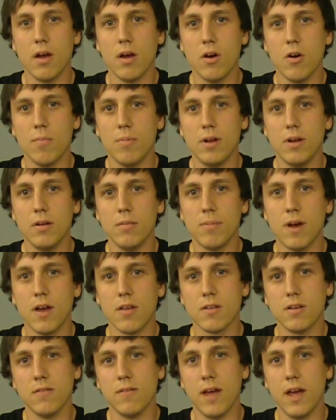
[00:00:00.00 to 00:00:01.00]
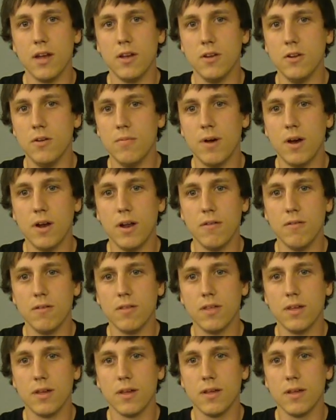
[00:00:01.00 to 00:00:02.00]
open, positive attitude about
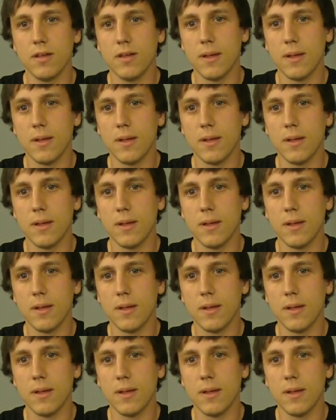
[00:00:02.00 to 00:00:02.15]
everything.